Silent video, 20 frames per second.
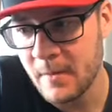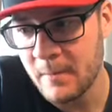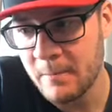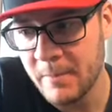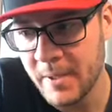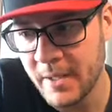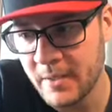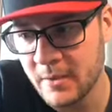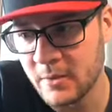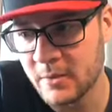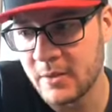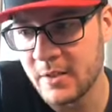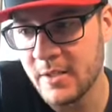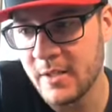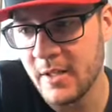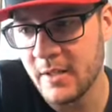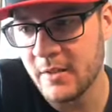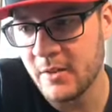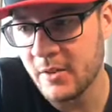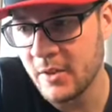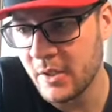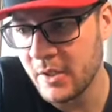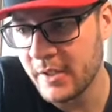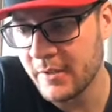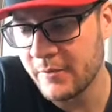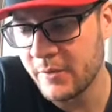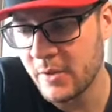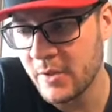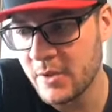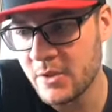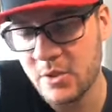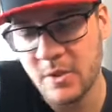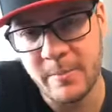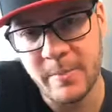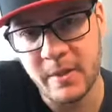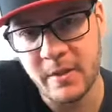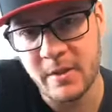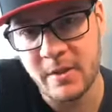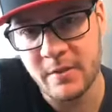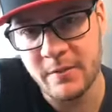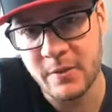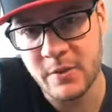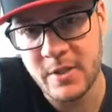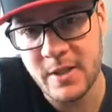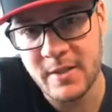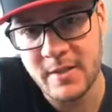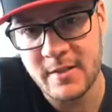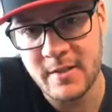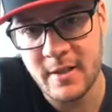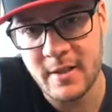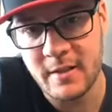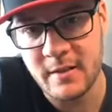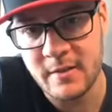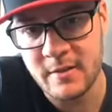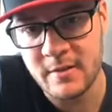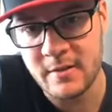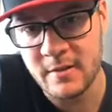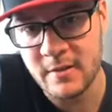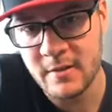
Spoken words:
penalty than going for a stop and go for 10 seconds.